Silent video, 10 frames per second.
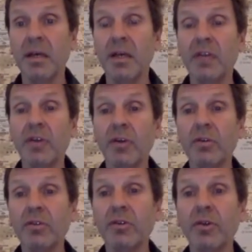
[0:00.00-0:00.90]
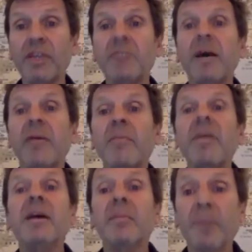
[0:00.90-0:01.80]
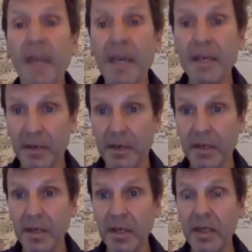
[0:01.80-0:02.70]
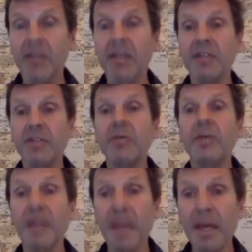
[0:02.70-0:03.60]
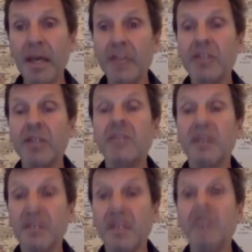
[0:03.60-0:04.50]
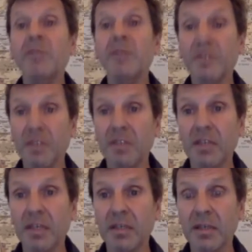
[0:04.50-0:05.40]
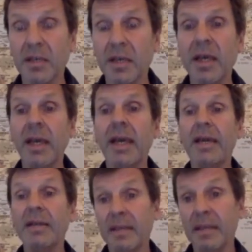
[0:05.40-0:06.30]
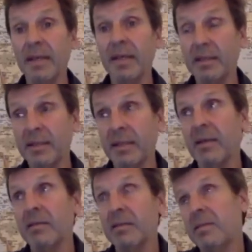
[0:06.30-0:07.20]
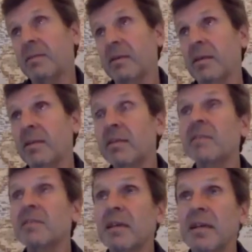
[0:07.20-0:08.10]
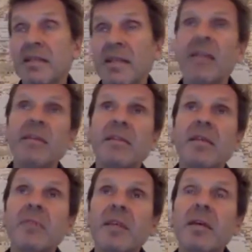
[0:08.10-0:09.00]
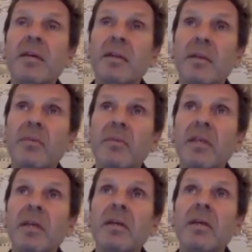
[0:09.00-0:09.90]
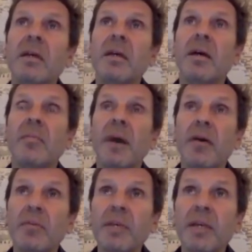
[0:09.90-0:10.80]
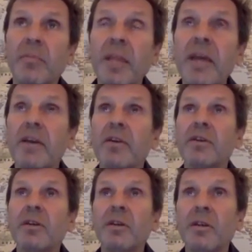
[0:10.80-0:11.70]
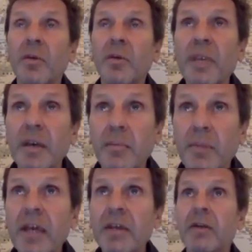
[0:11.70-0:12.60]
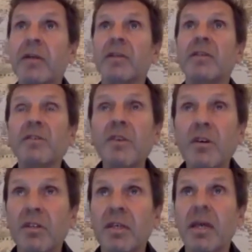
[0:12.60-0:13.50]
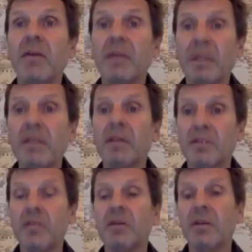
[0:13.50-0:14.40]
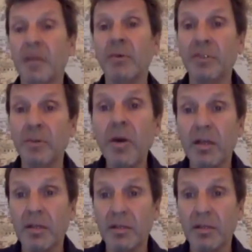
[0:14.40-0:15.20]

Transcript: So it's by being a player that you engage in success beyond success. And this is exactly the same thing that we say about being a player. You know, being a player does not guarantee that you're going to get what you want.